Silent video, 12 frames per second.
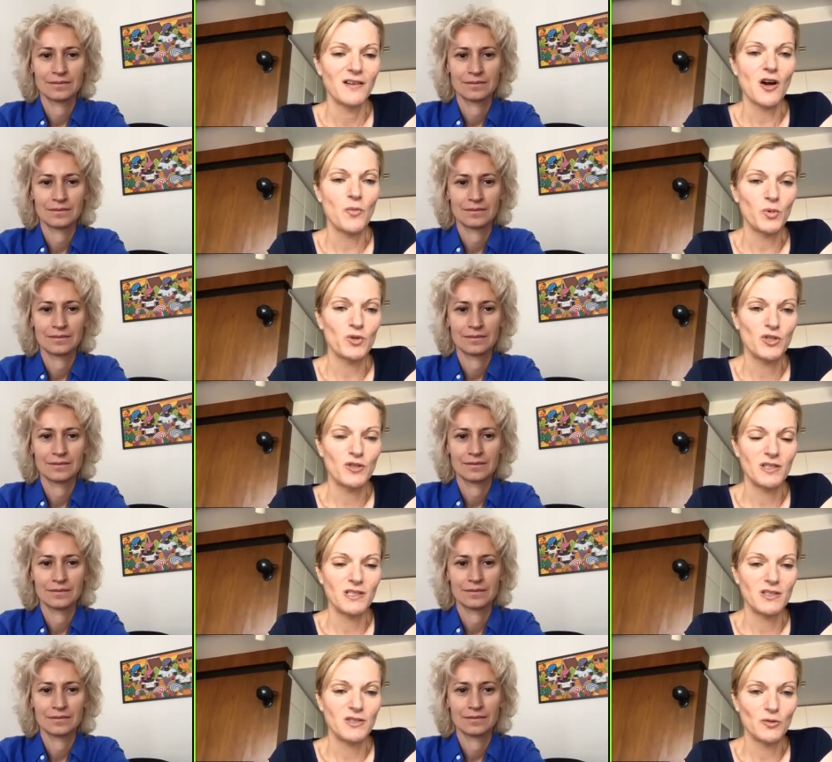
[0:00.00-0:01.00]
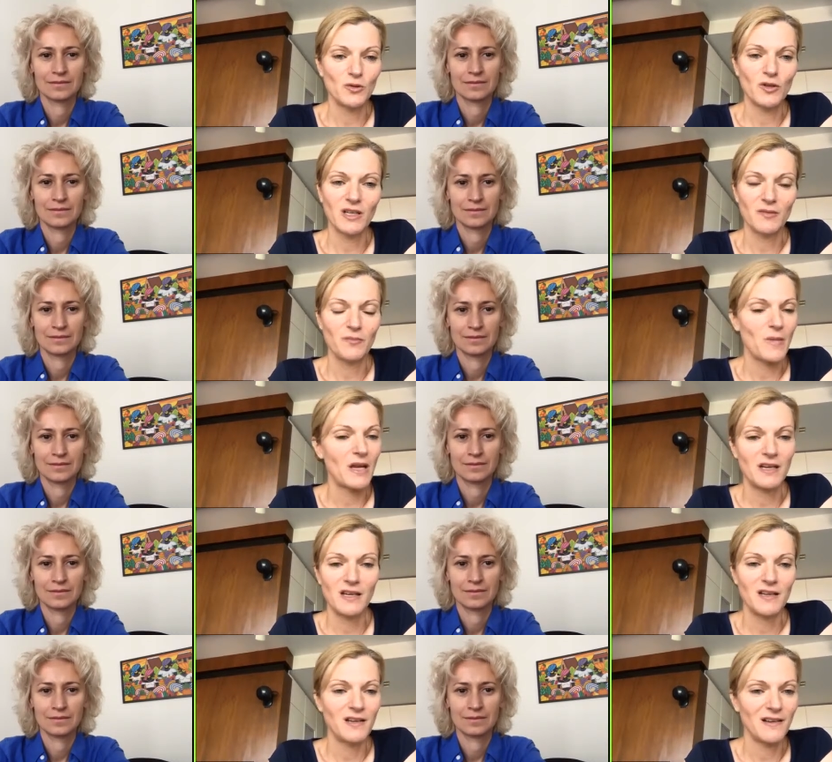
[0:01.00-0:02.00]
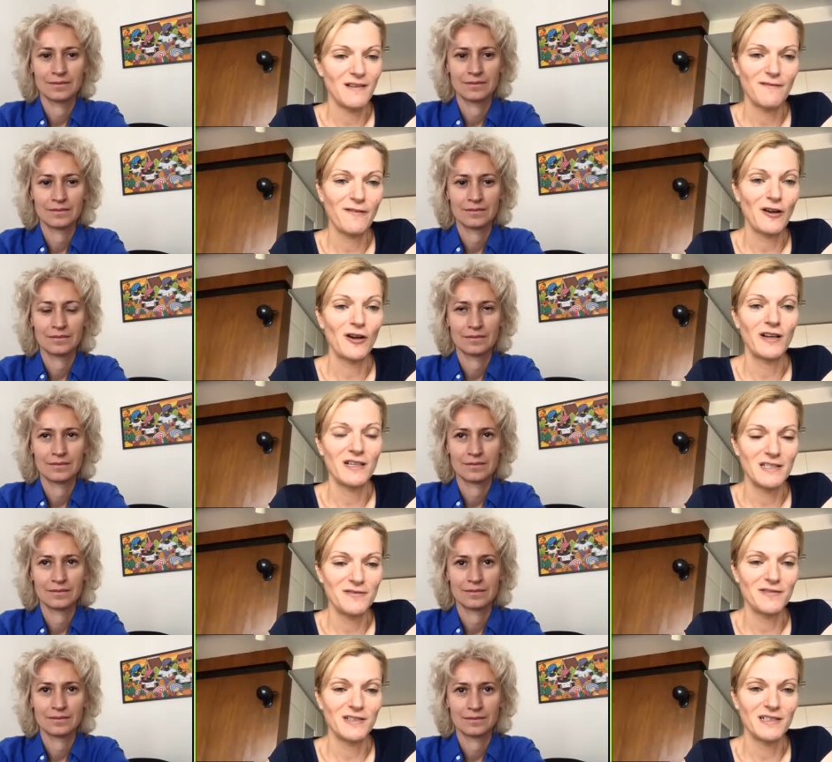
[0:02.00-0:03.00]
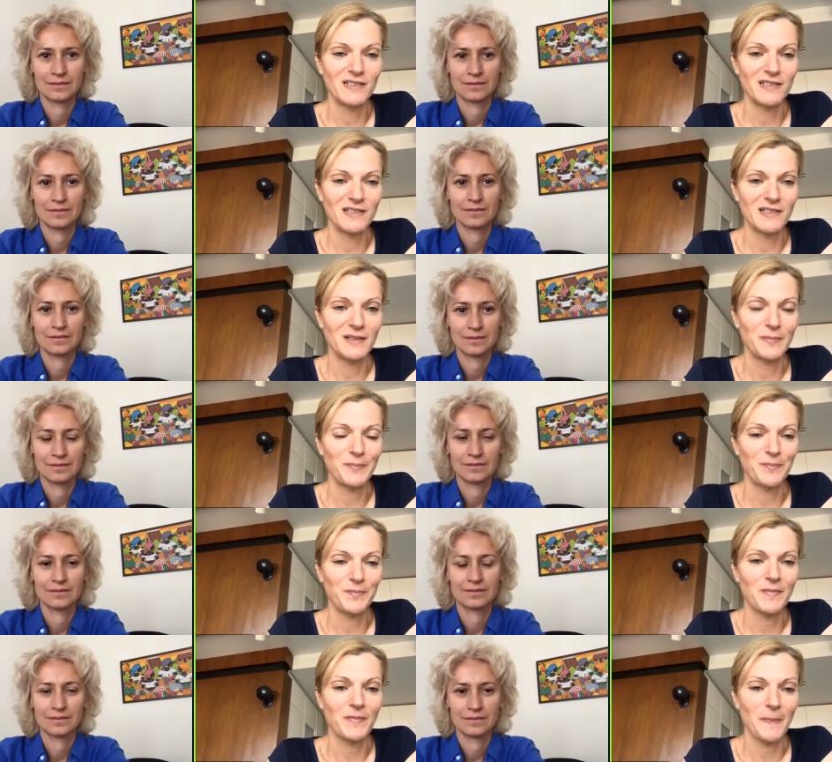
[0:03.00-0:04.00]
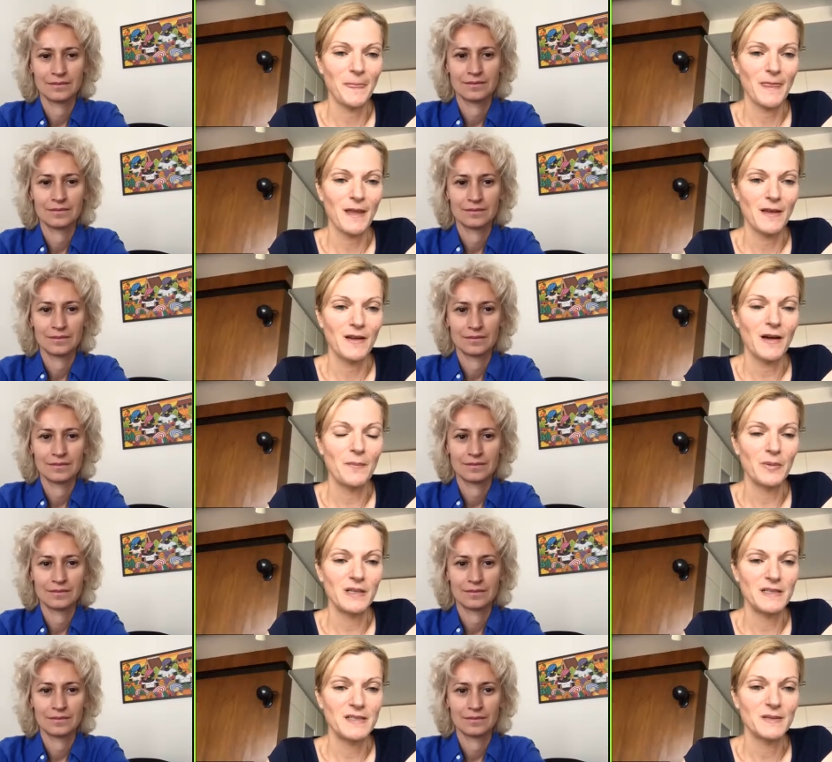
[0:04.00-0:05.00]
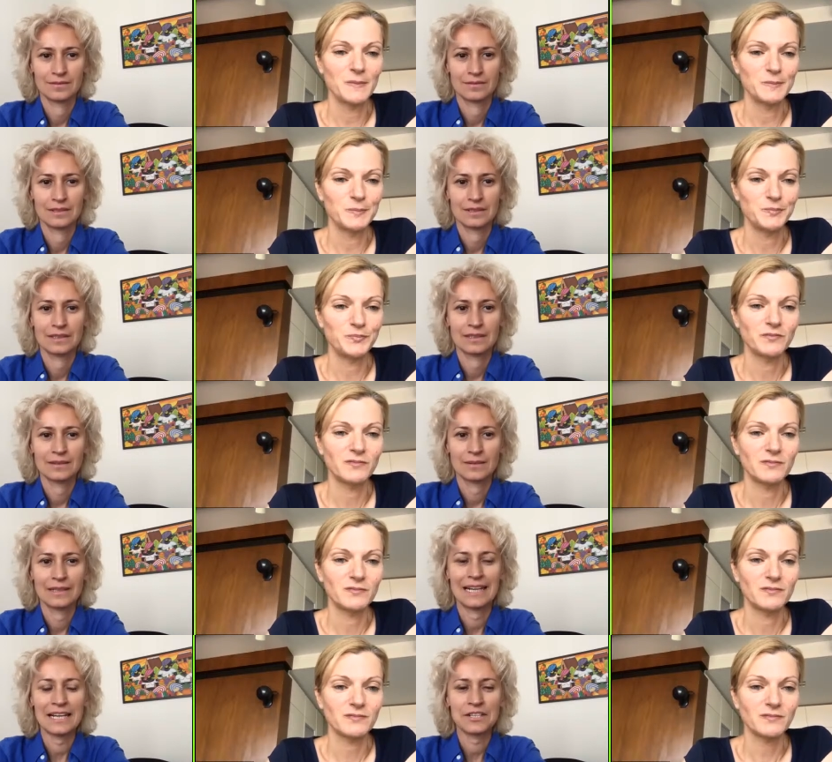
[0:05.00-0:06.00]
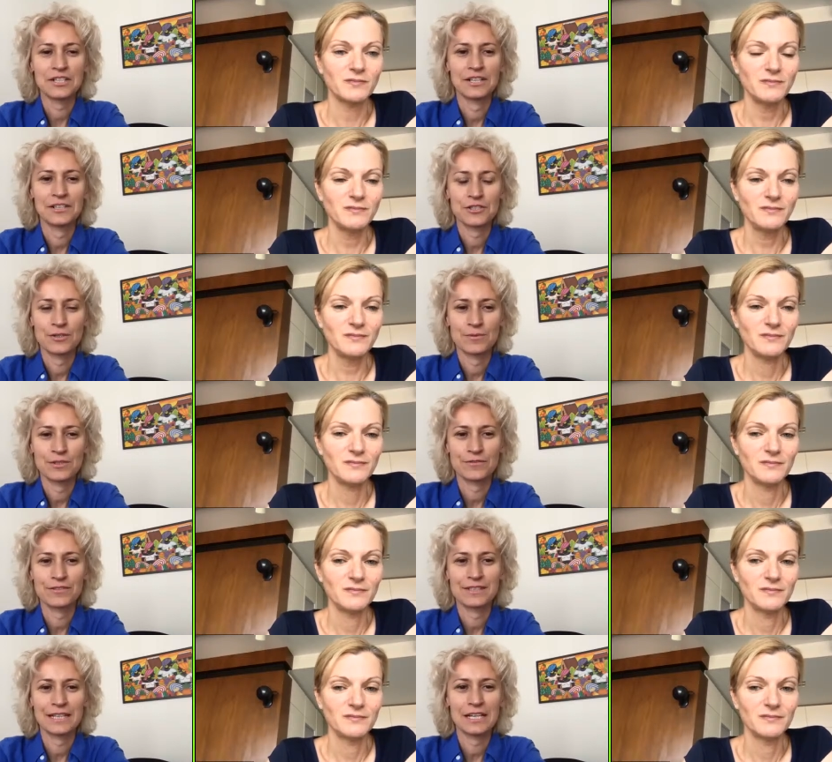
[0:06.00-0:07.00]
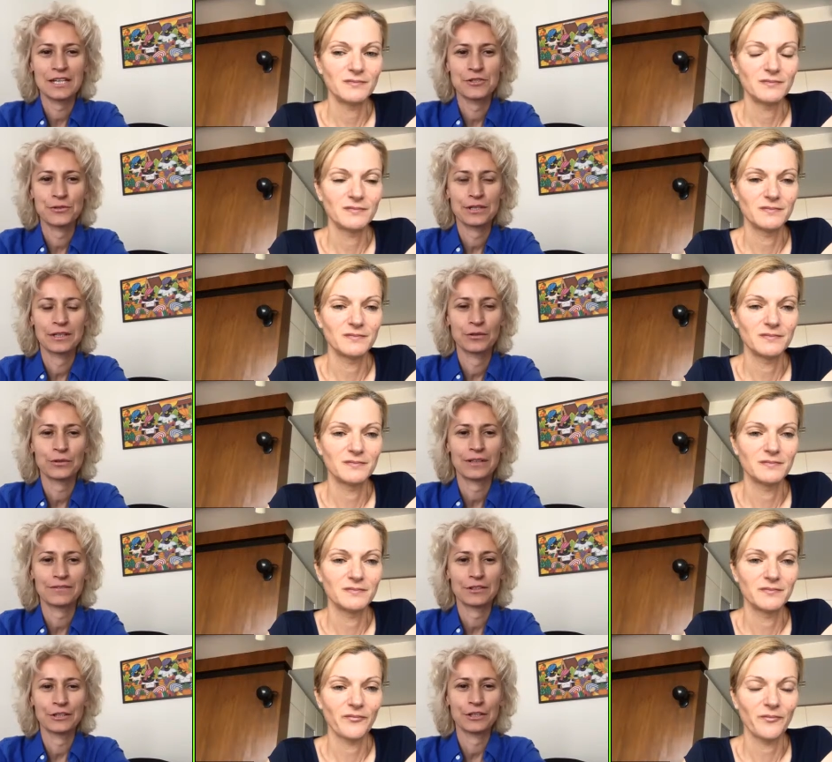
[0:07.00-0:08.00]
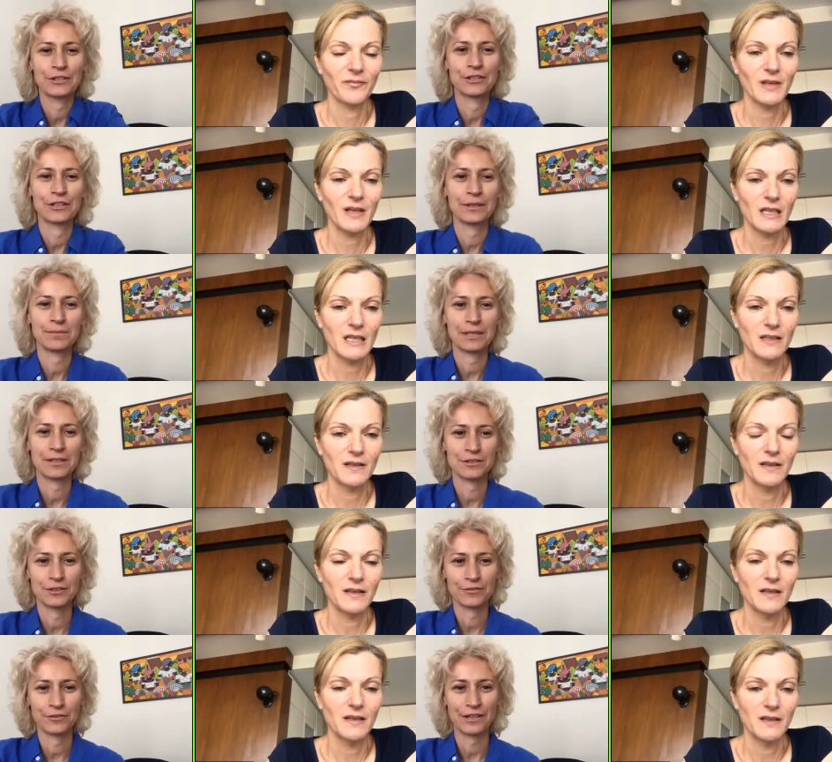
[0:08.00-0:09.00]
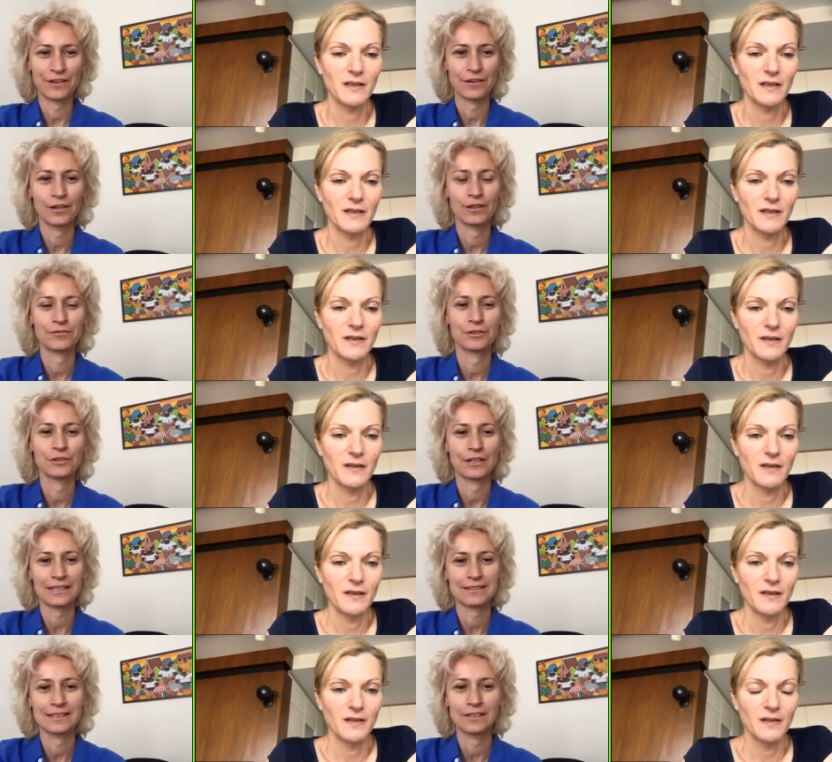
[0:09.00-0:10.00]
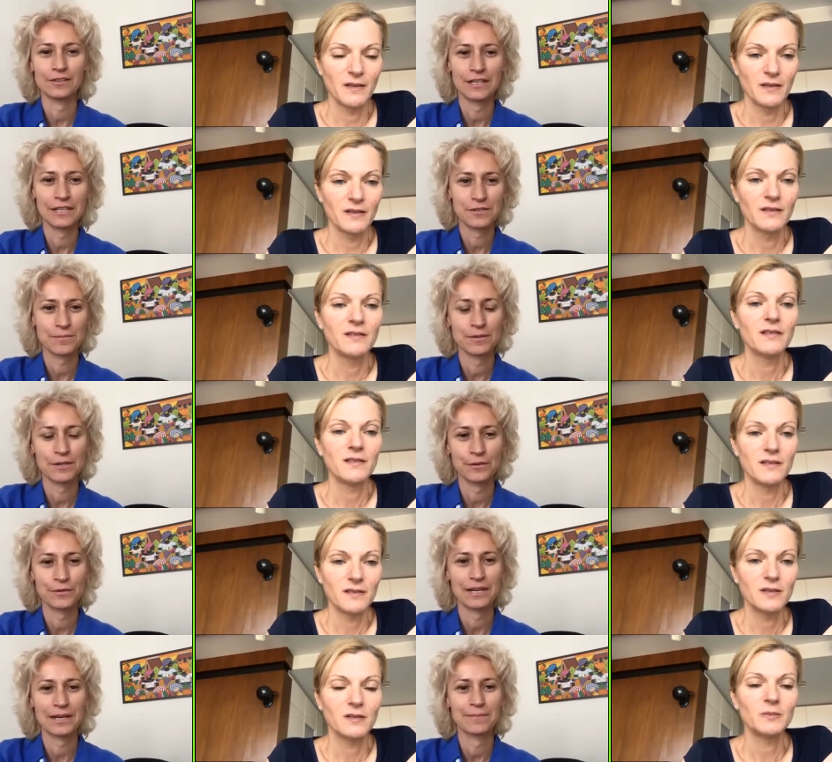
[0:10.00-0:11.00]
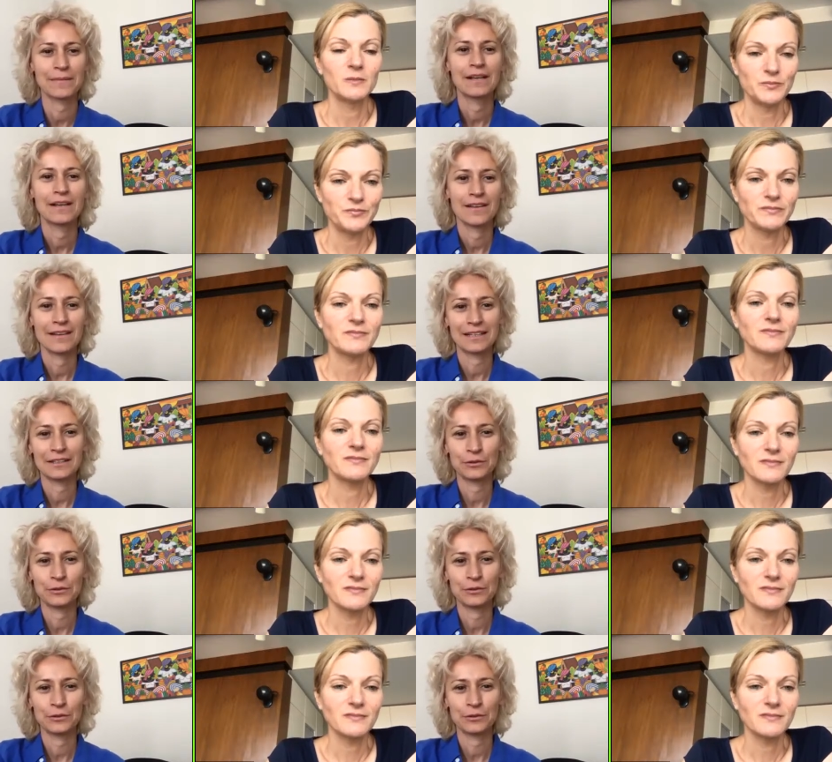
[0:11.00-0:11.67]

Speaker 1: opportunity to look at many very different uh, companies.
Speaker 2: And actually, in terms of stage, you can look very early because of your accelerator program. Then